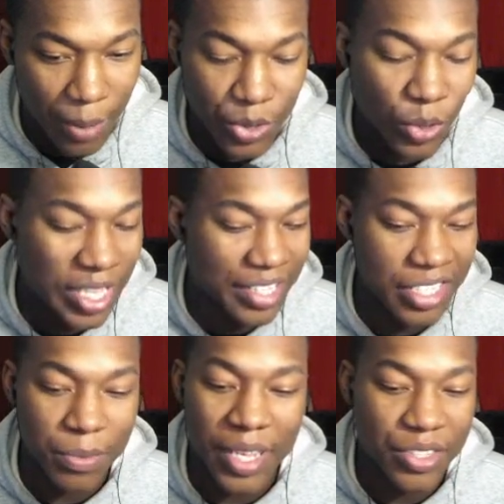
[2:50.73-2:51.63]
I'm so glad
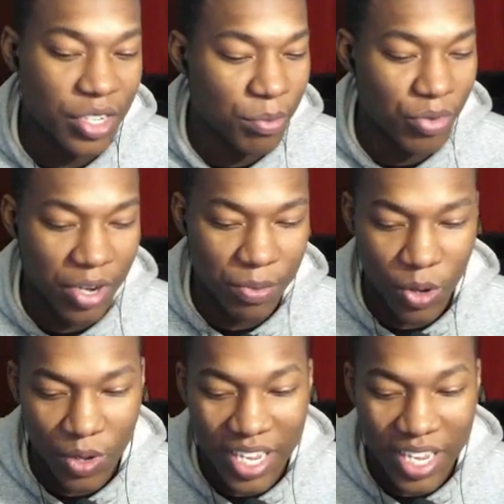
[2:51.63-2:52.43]
this man took ah, a break, Papa bro.